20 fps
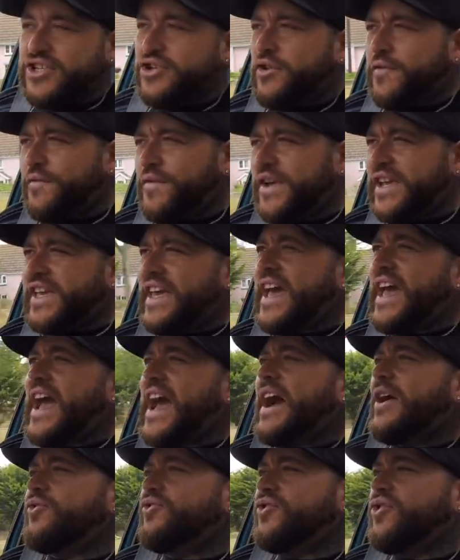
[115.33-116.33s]
You forget
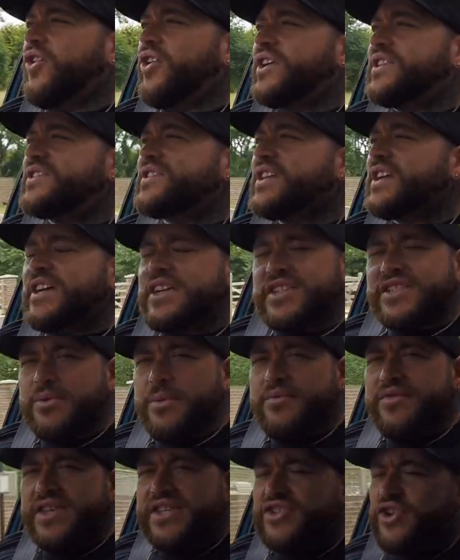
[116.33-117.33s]
how nice some
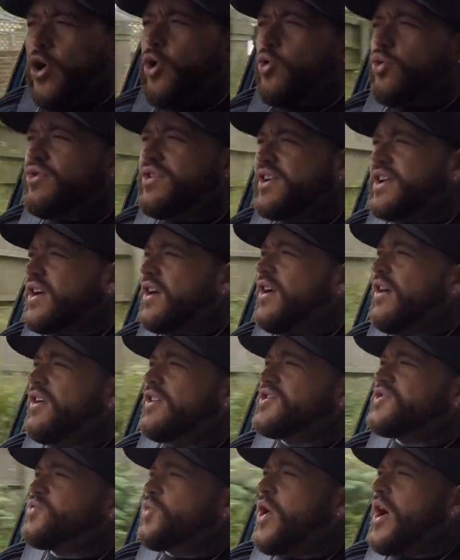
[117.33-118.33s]
of these older
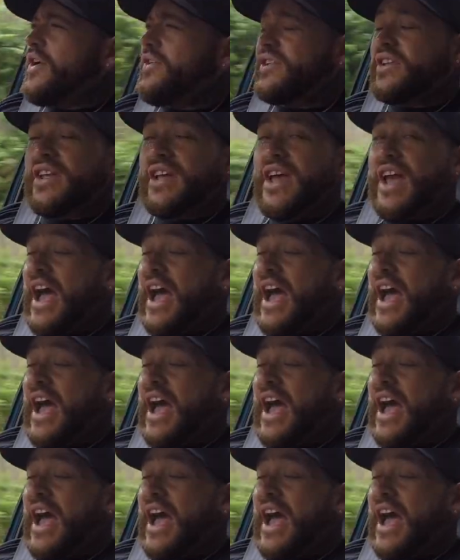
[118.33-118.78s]
cars were and